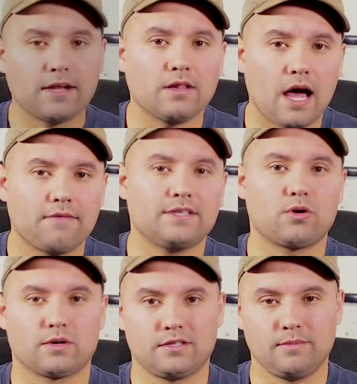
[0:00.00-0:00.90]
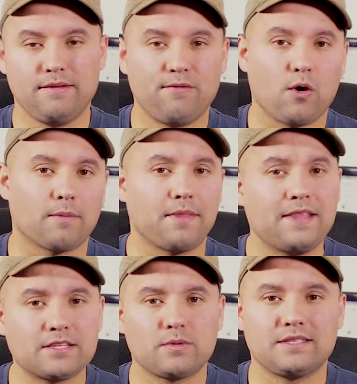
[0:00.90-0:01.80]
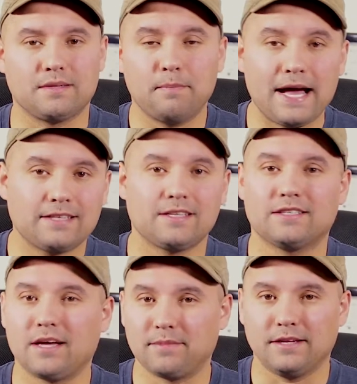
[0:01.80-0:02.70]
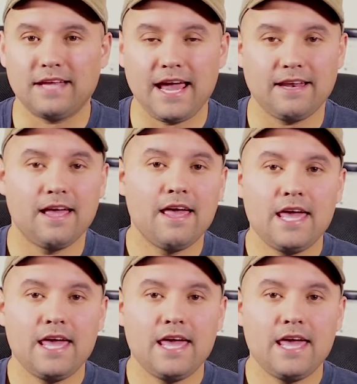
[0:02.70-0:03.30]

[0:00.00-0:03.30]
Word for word: taken a lot of his courses before, but this one is the best. It's up to date.